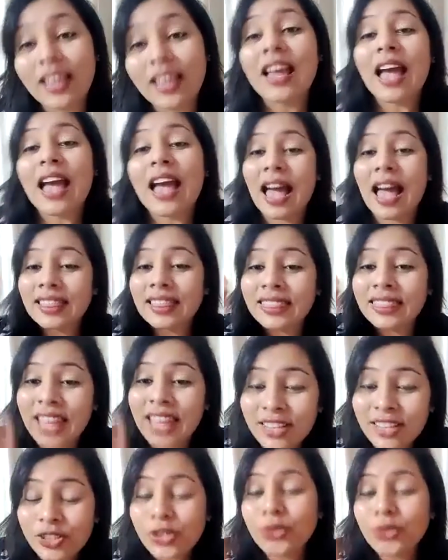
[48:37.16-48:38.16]
and that
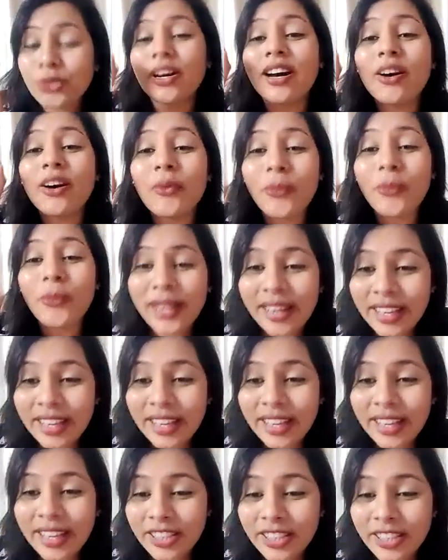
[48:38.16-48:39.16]
to a village
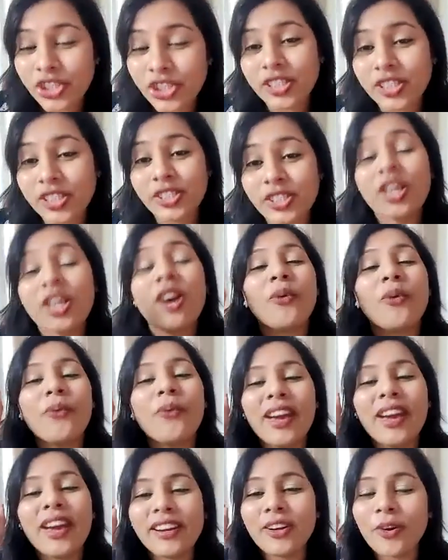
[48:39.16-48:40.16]
church
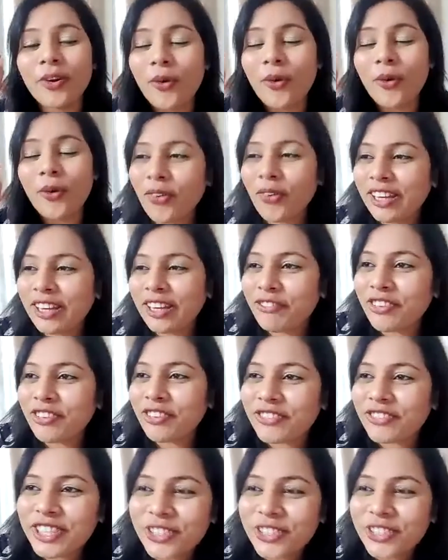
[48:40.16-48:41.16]
wherein only
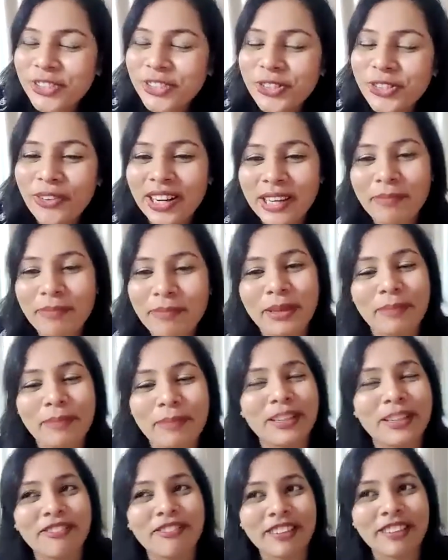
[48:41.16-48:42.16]
15 to 20
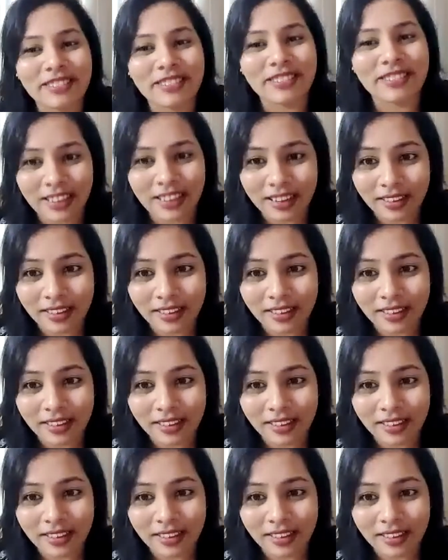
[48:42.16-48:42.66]
people were there